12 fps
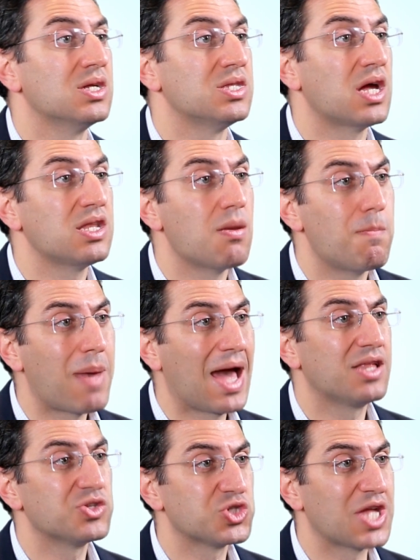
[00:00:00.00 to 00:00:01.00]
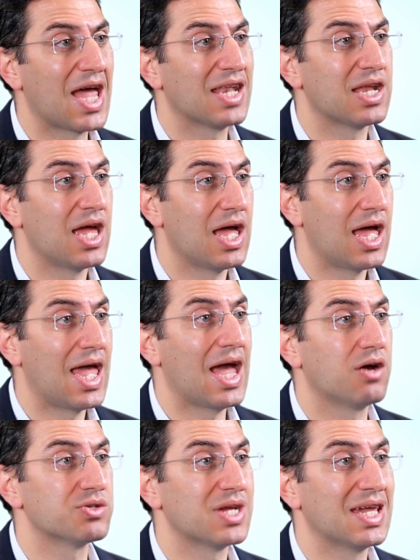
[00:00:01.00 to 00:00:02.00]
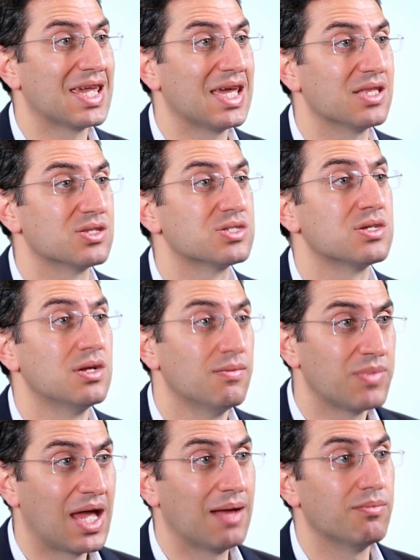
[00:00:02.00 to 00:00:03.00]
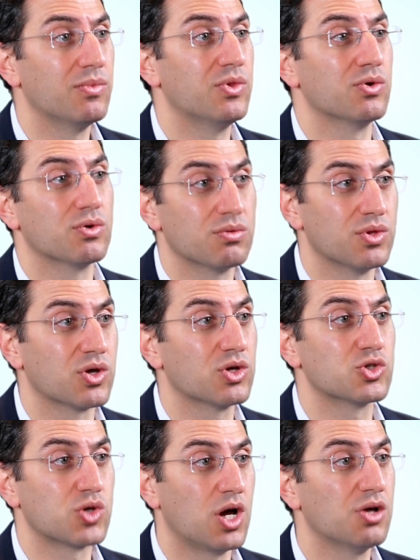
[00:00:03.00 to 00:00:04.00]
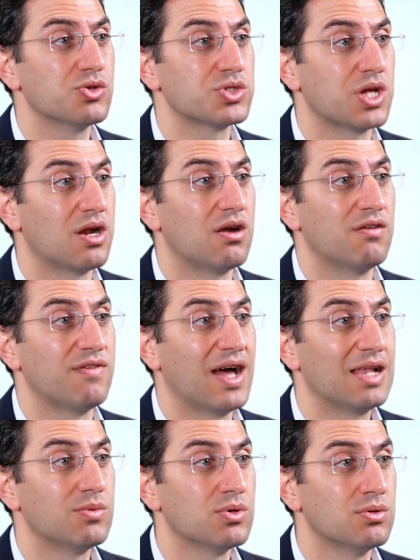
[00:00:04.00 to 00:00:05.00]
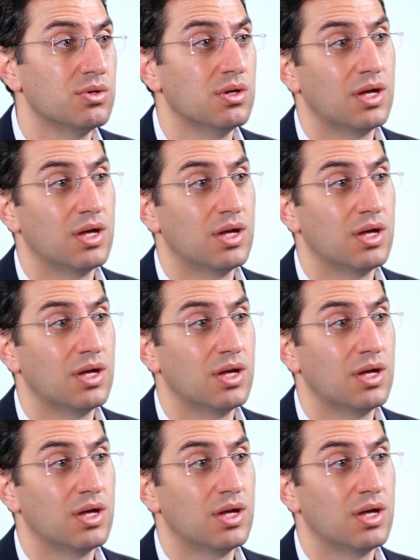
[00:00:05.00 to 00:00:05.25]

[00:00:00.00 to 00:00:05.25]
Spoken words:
Then you balance that out against the controls that are available.